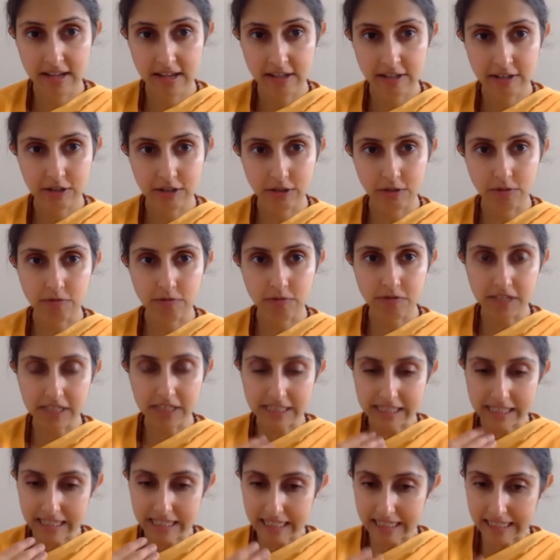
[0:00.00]
So
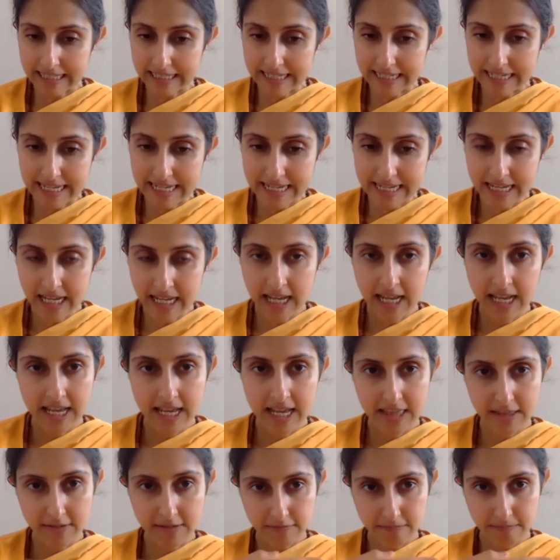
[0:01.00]
physically,
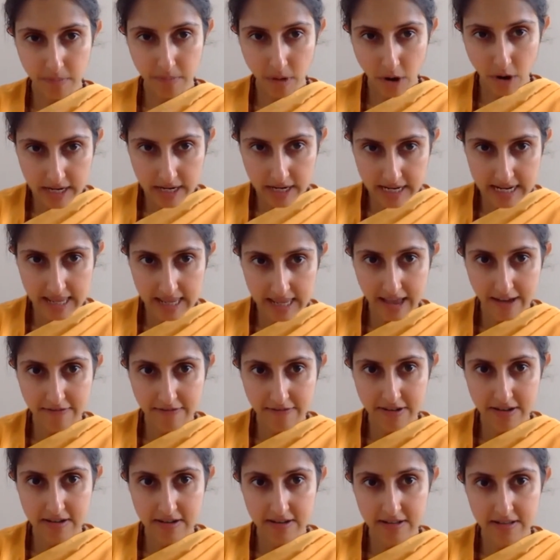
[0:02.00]
in the body
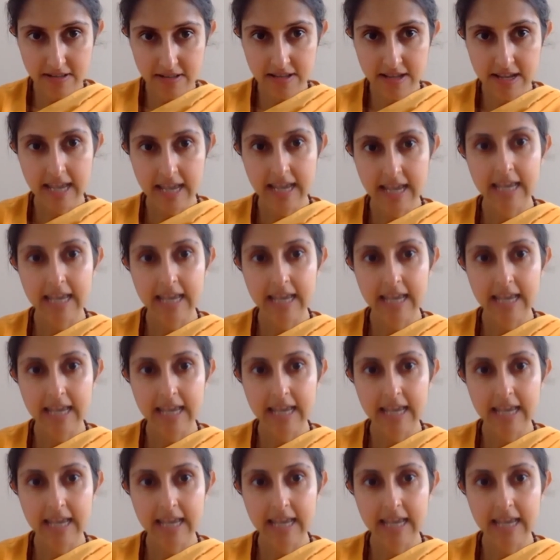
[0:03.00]
level,